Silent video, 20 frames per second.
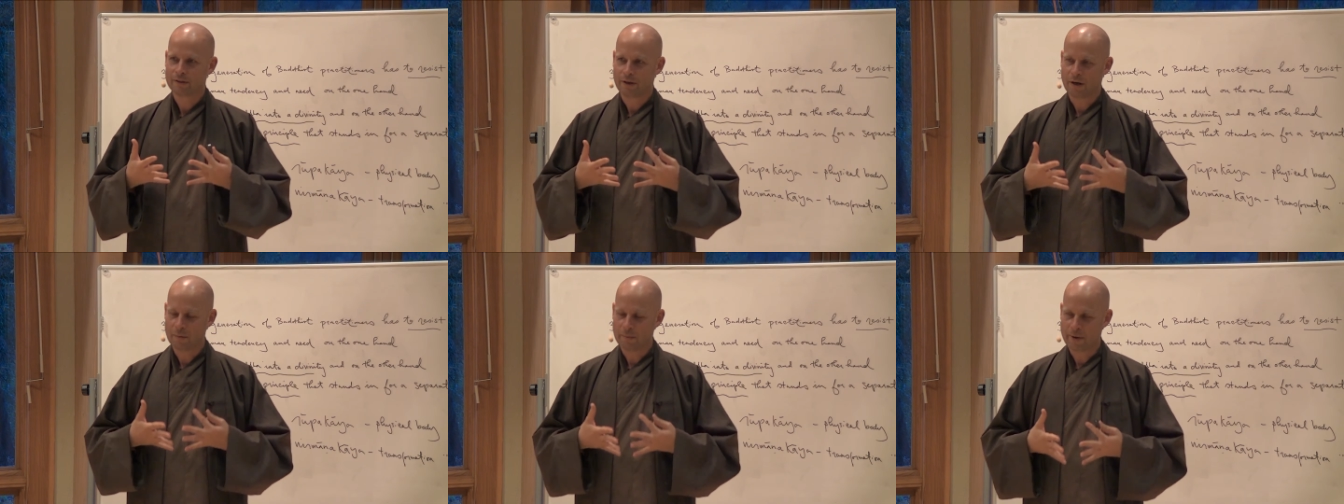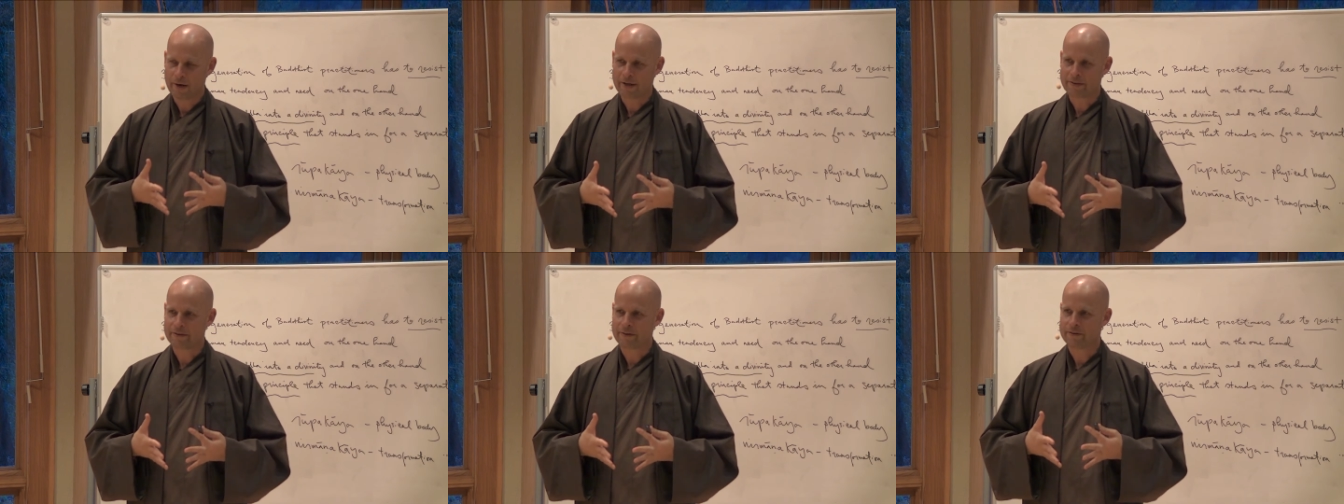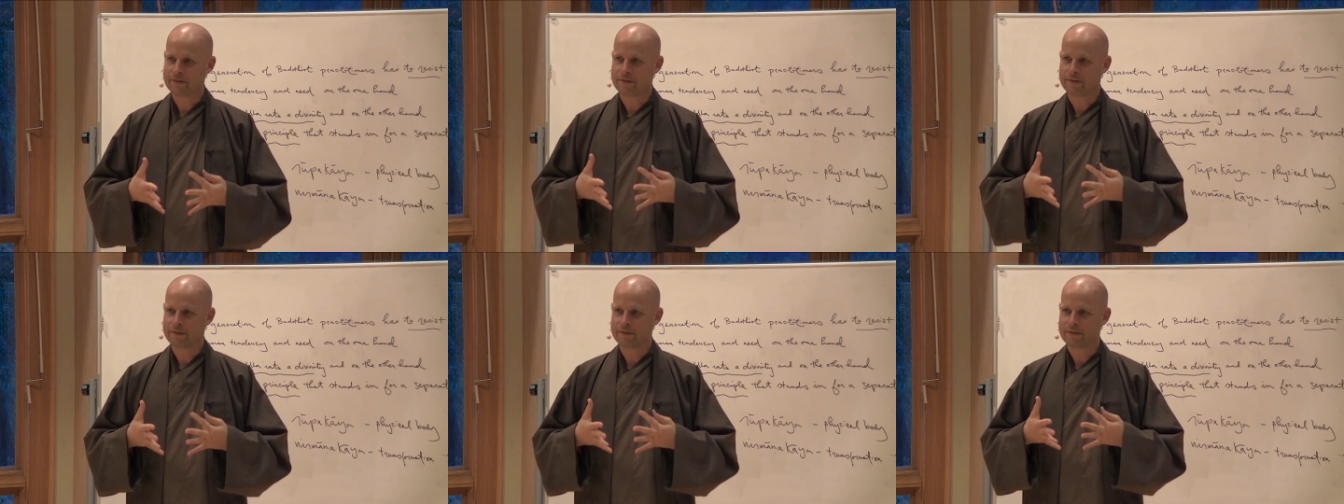Our
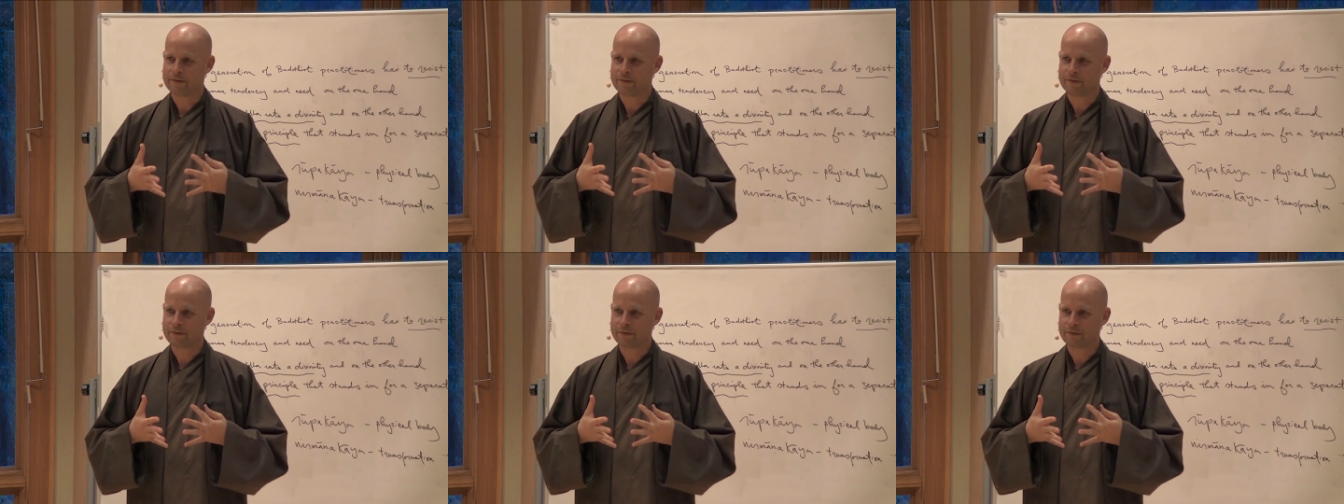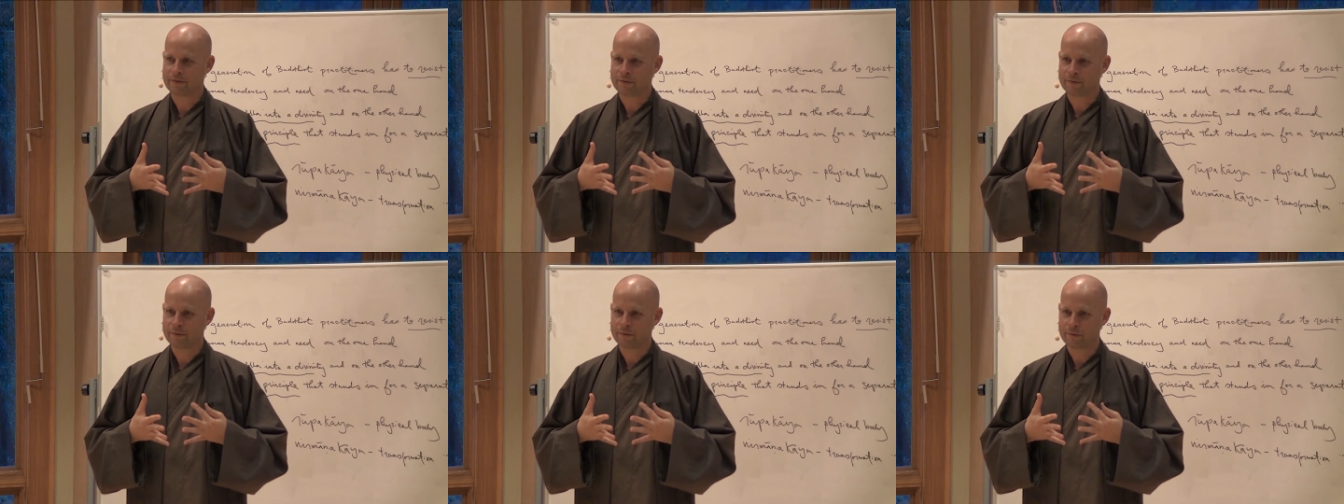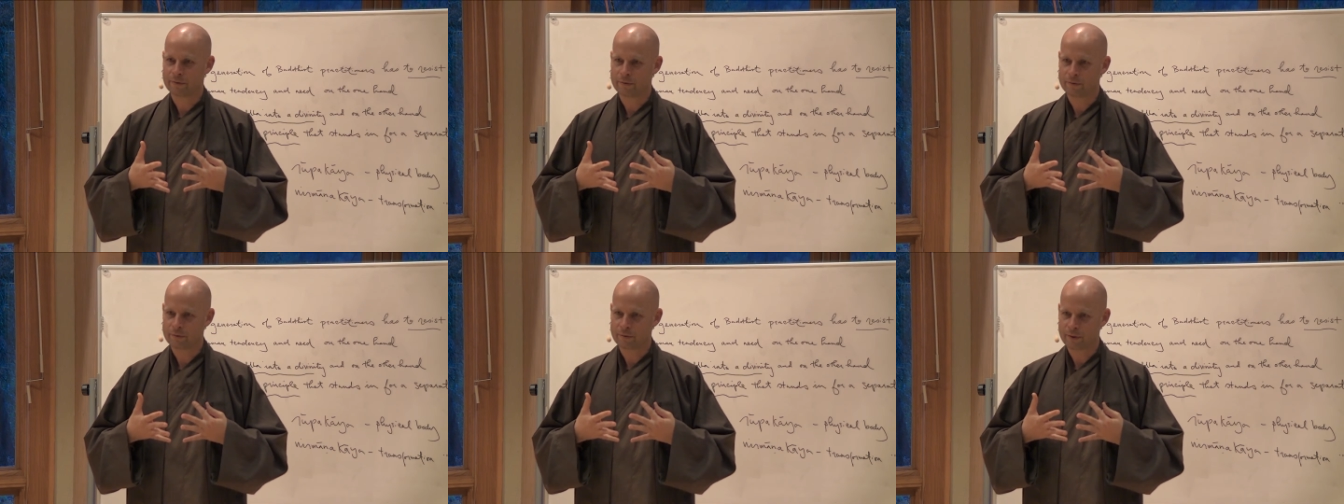practice is just
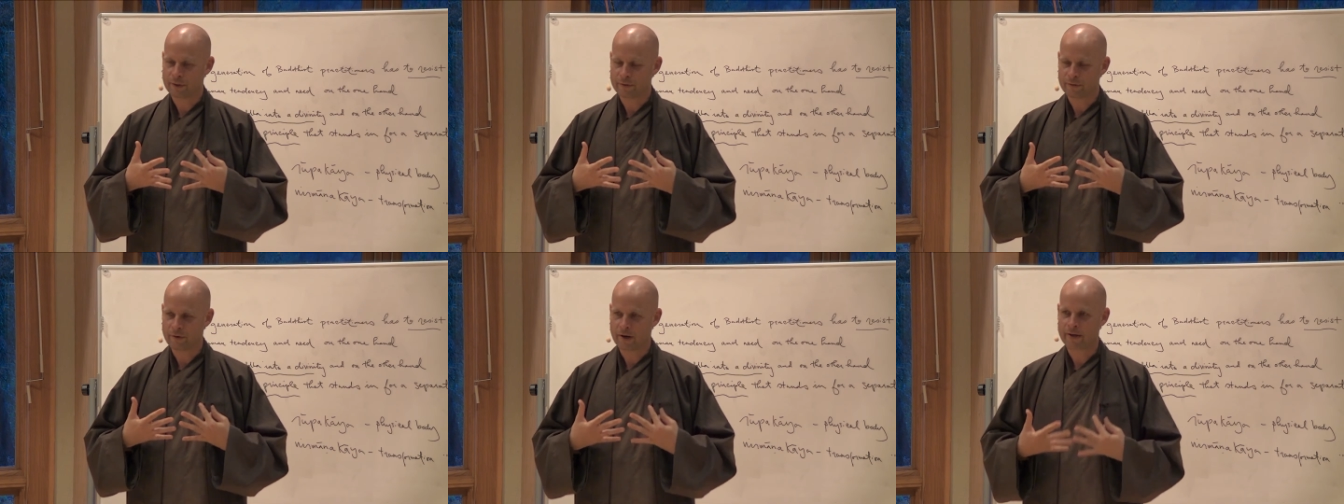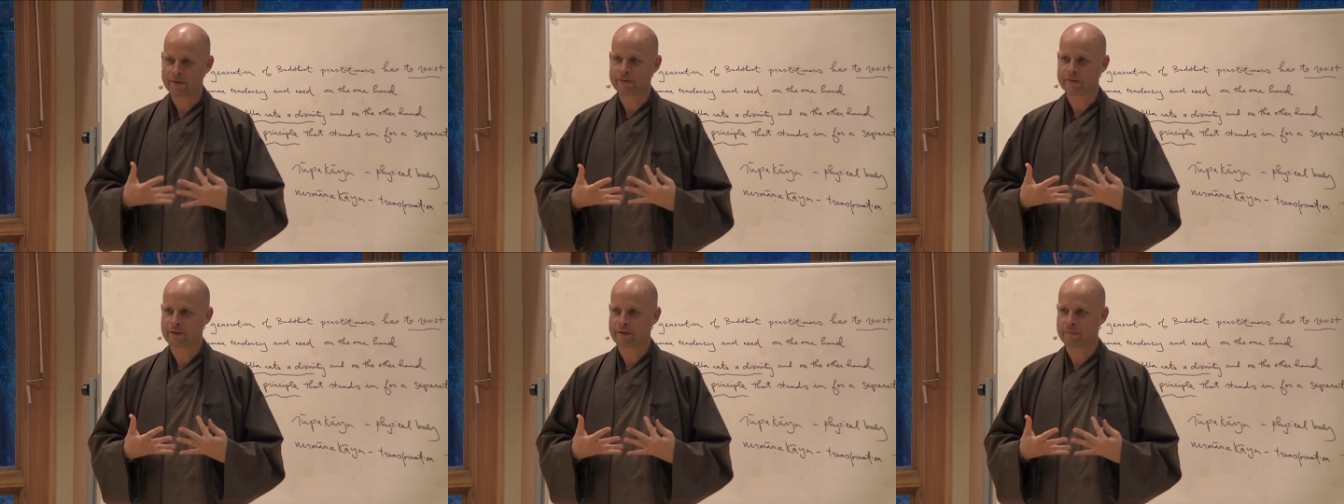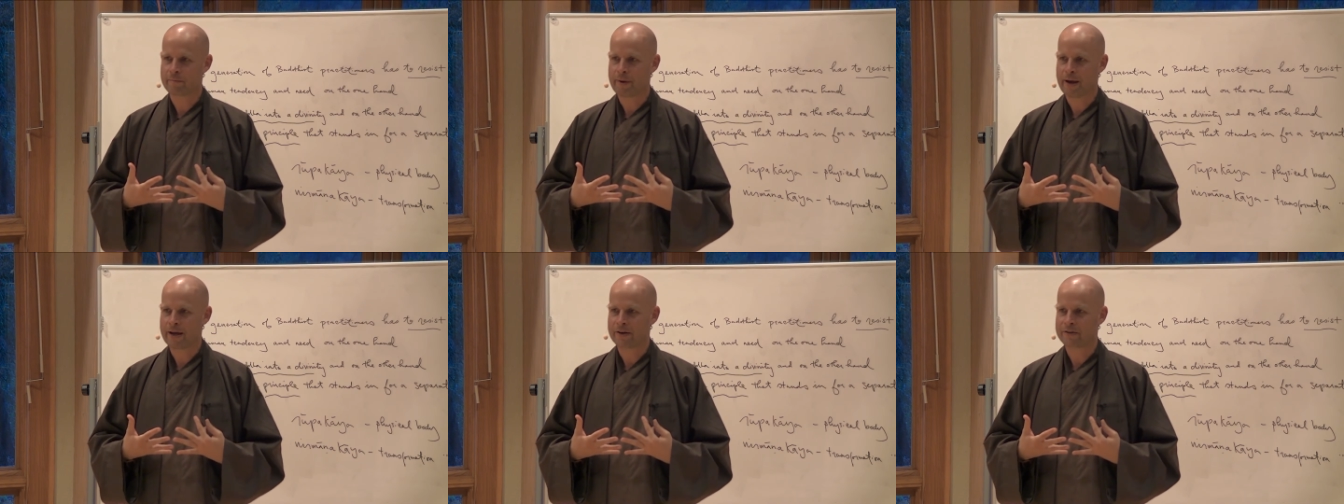to give rise to
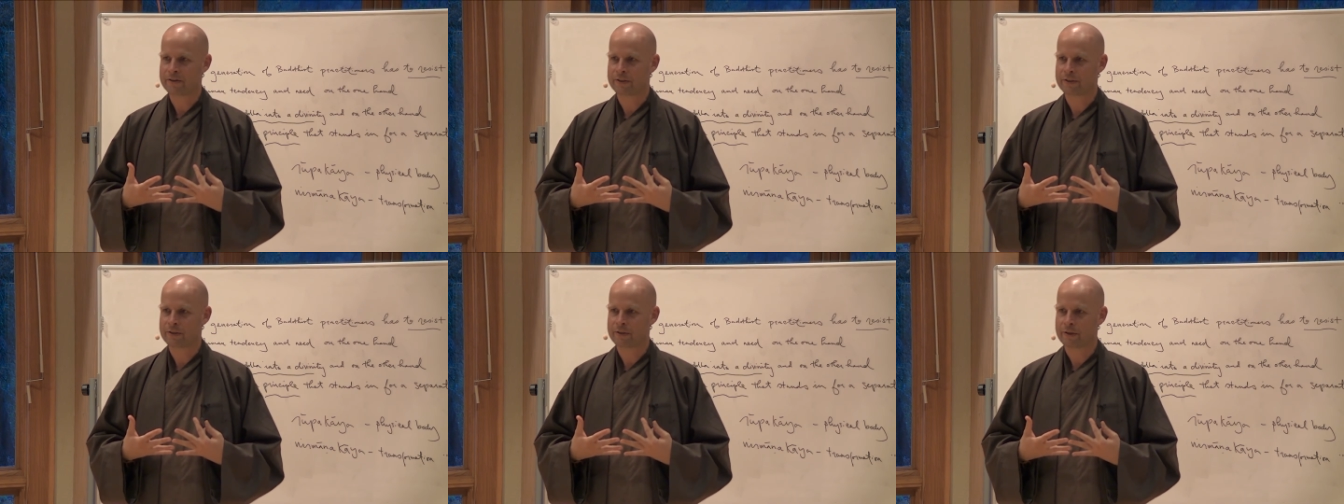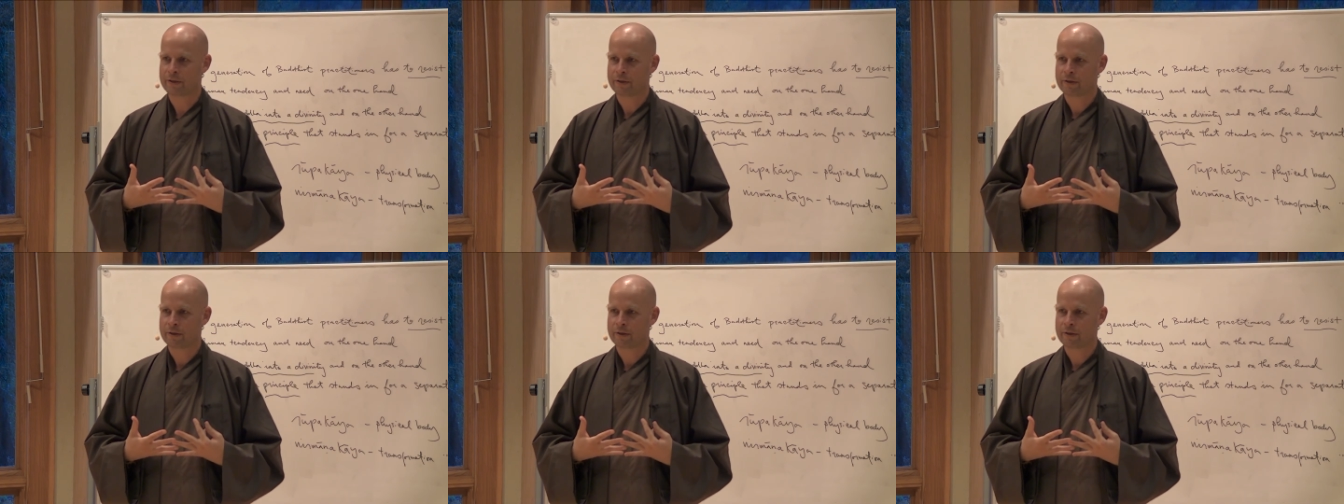compassion.